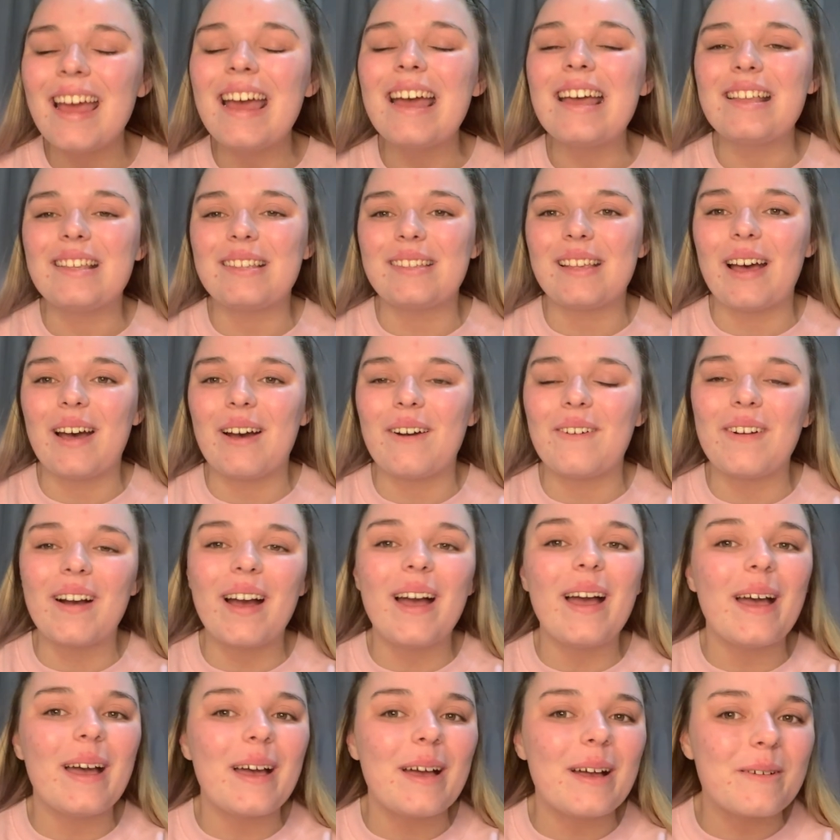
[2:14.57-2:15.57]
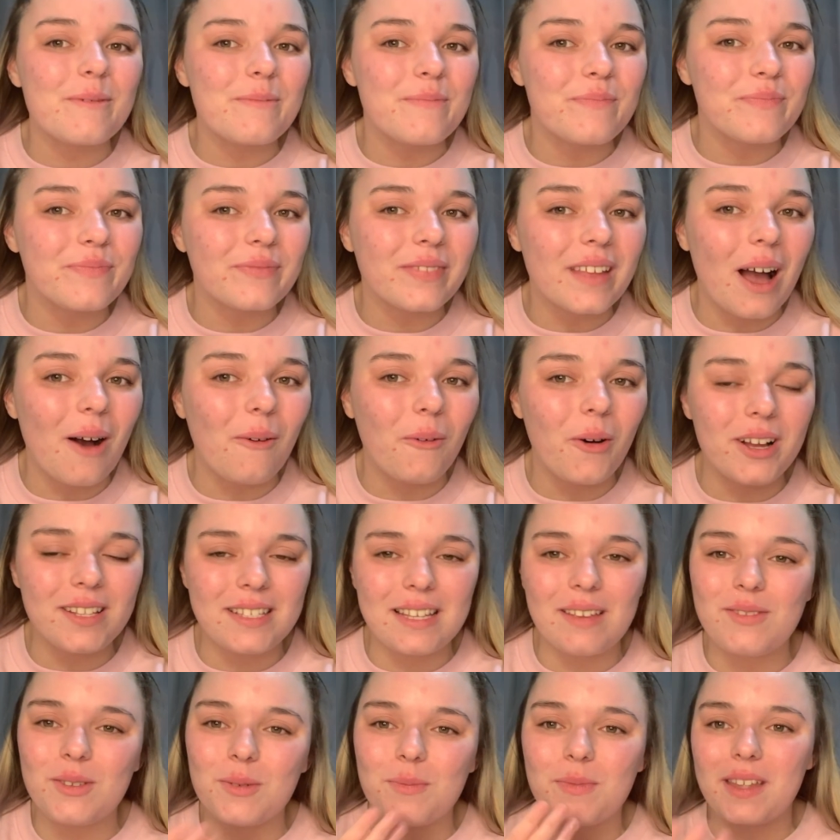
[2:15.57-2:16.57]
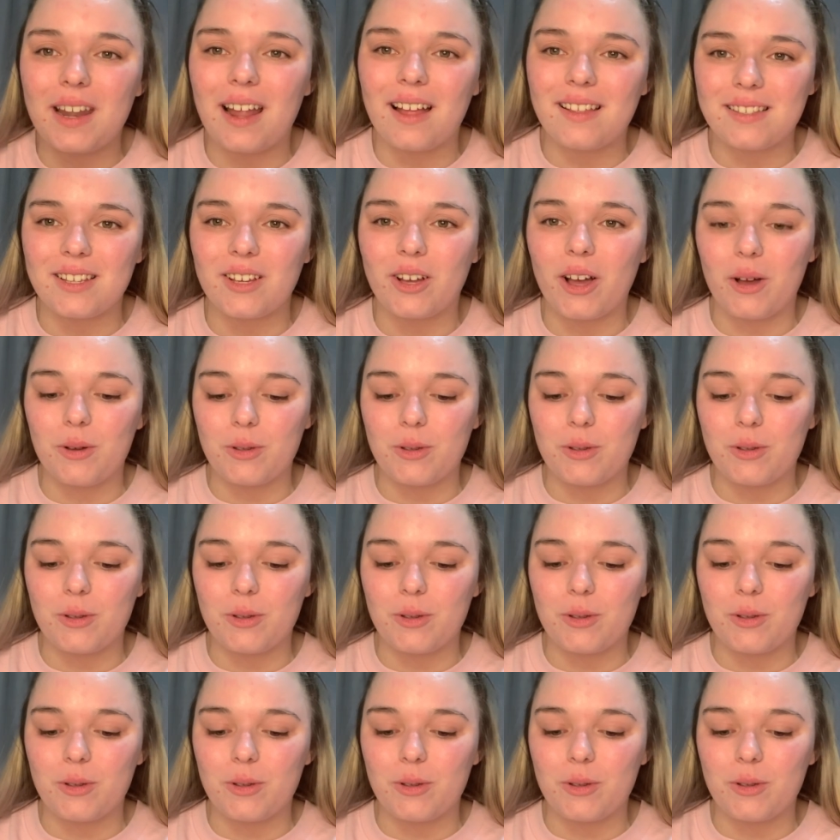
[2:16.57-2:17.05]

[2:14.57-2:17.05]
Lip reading: So I wanted to give something else a go.